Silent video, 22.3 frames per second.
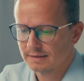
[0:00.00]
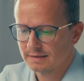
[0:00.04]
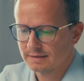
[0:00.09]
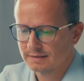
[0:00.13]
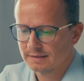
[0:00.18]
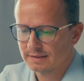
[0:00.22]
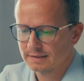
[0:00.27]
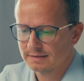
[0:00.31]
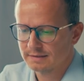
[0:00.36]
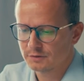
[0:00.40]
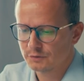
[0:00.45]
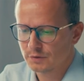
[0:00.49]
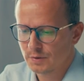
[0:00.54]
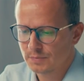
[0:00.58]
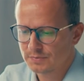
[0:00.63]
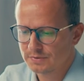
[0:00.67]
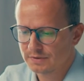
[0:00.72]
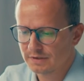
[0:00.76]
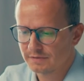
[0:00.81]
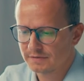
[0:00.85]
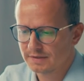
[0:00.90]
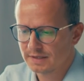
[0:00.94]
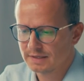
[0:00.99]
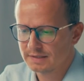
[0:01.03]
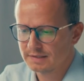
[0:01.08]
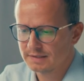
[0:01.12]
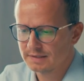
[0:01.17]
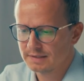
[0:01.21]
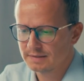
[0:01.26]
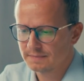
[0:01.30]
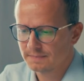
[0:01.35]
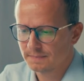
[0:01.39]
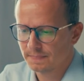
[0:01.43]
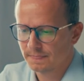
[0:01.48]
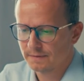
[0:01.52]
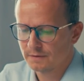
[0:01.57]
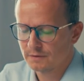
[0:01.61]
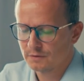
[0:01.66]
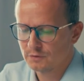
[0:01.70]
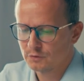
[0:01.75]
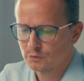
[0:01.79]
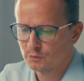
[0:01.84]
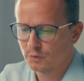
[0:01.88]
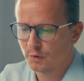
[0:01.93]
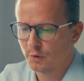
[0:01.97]
the description of the idea,
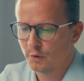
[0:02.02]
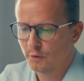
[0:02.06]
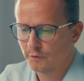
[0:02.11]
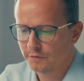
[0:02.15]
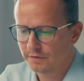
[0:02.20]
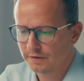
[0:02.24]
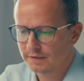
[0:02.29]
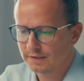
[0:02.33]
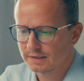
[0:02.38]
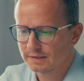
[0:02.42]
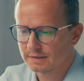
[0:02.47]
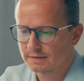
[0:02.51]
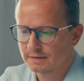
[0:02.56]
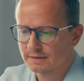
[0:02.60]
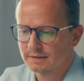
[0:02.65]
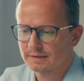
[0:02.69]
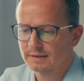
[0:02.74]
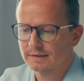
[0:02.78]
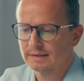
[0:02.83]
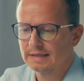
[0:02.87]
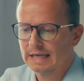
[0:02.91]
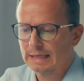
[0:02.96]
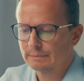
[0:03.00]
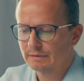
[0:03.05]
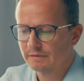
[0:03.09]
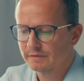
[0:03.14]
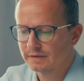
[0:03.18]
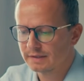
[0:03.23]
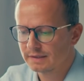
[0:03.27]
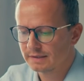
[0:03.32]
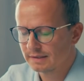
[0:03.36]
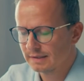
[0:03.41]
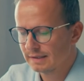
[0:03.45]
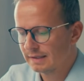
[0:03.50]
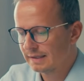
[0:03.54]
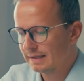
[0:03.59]
who authored it, the name of it,